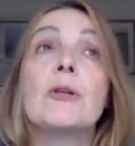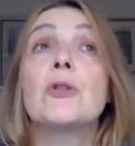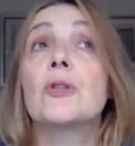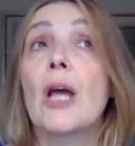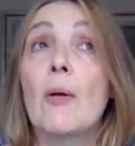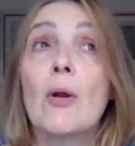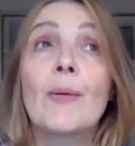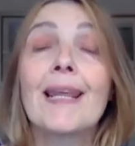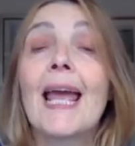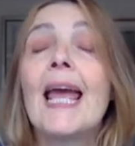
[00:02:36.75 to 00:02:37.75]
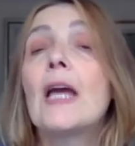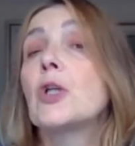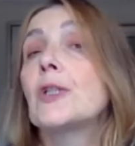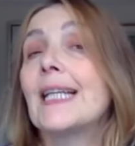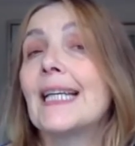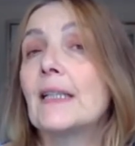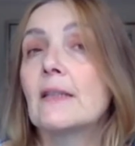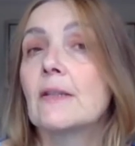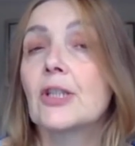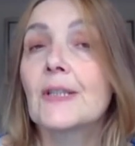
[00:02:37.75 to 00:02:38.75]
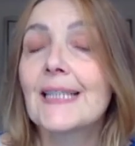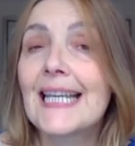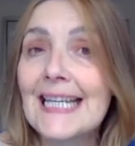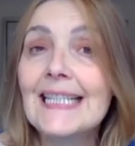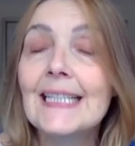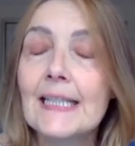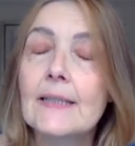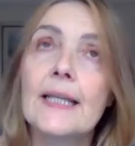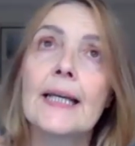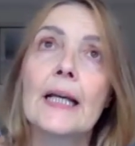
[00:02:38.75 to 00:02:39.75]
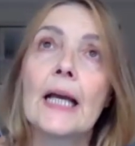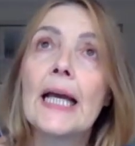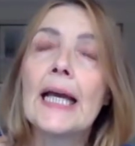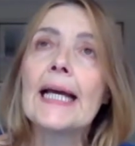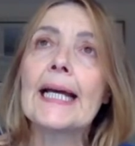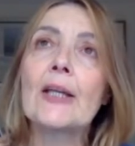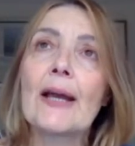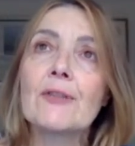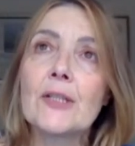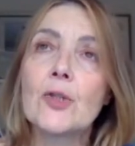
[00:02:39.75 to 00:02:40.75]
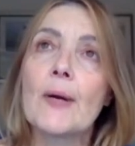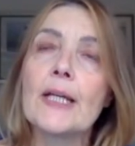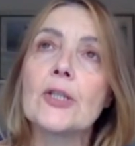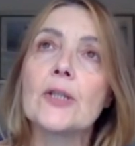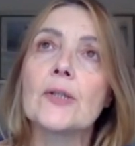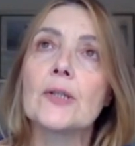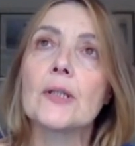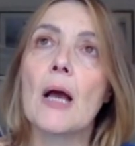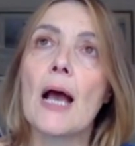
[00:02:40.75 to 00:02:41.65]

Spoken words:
but you just go along with it because it's just the easiest thing. And you have situations,